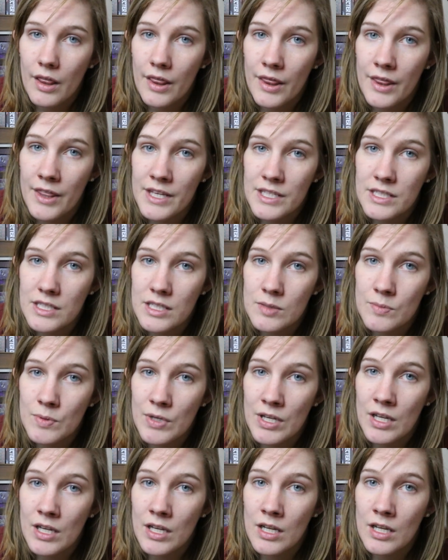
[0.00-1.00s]
This has
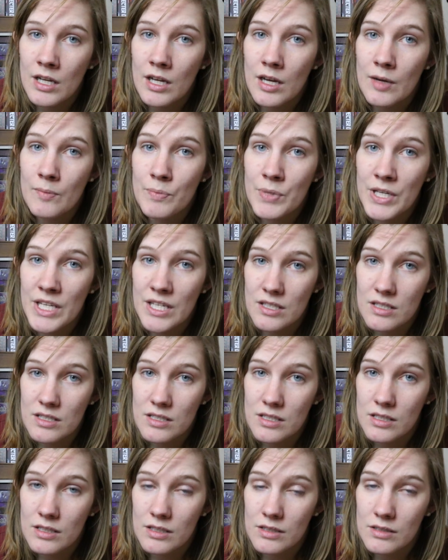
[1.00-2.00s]
been a
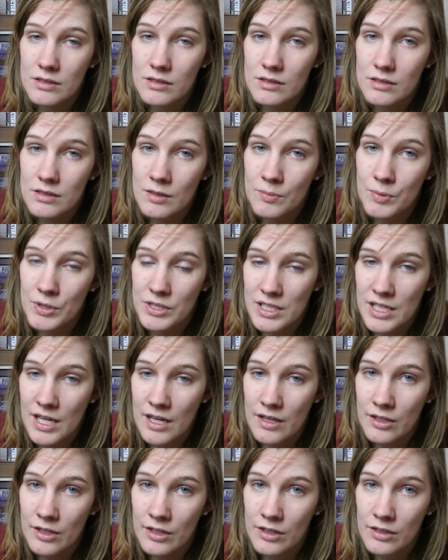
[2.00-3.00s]
beast to put
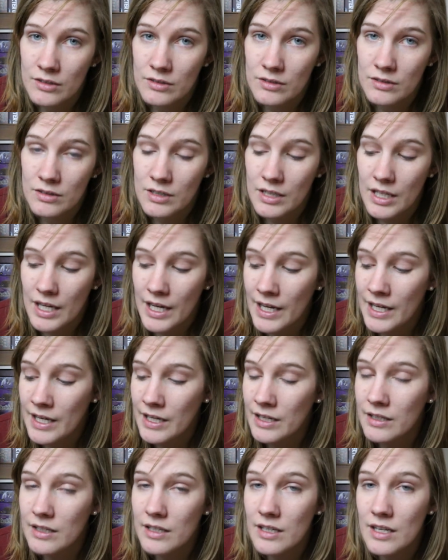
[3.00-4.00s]
together.
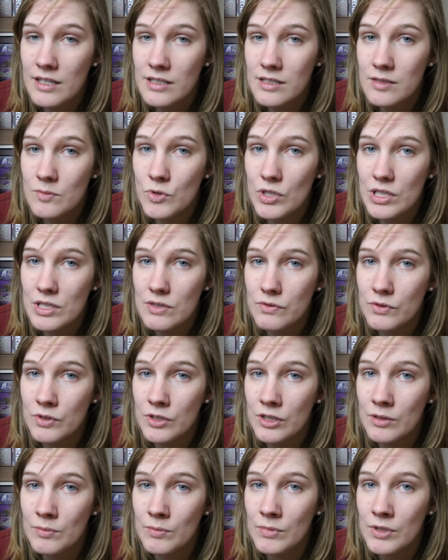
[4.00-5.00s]
And the custom dress
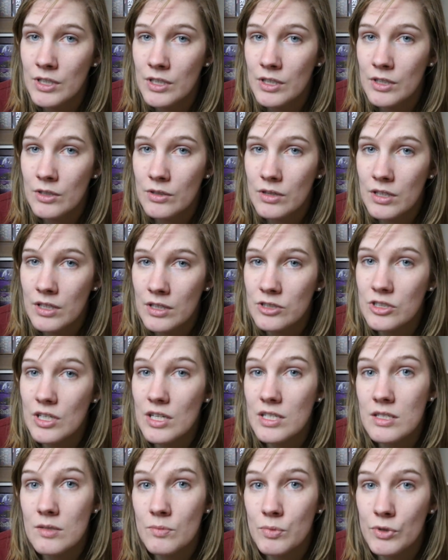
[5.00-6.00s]
form,
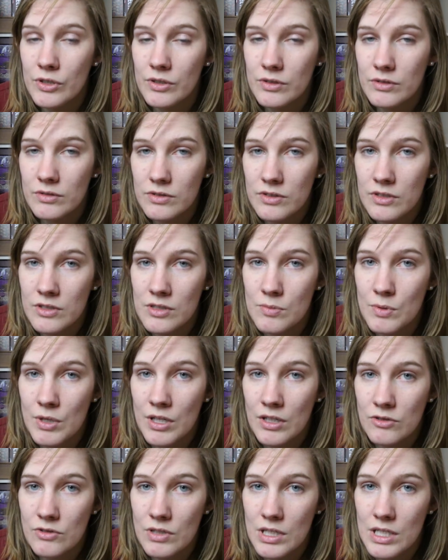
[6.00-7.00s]

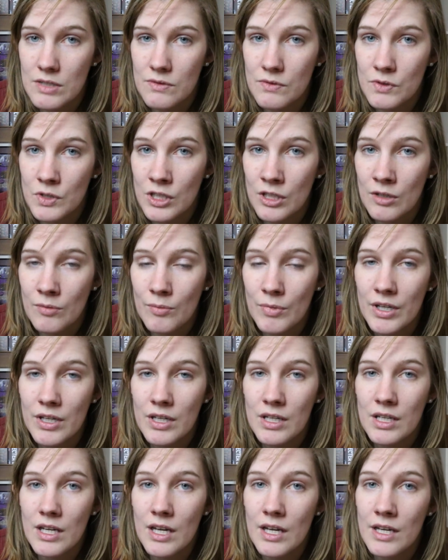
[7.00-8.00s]
dress form
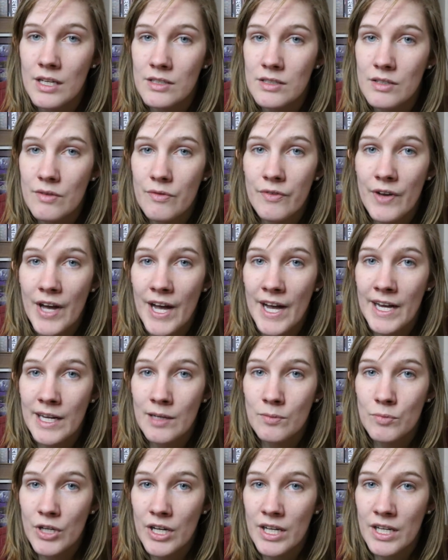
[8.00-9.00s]
is a
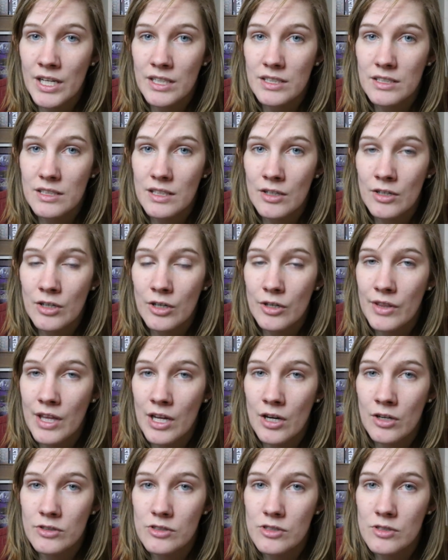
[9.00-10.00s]
fine product.
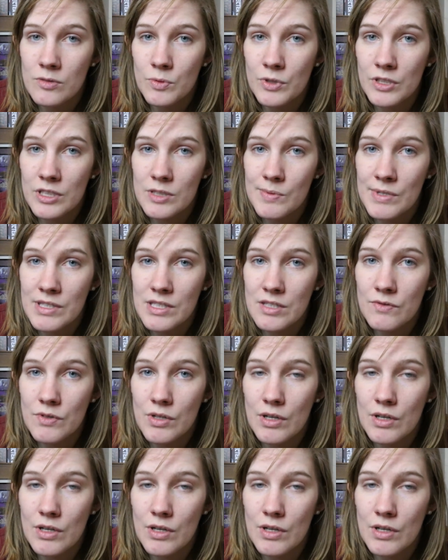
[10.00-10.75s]
They aren't super expensive.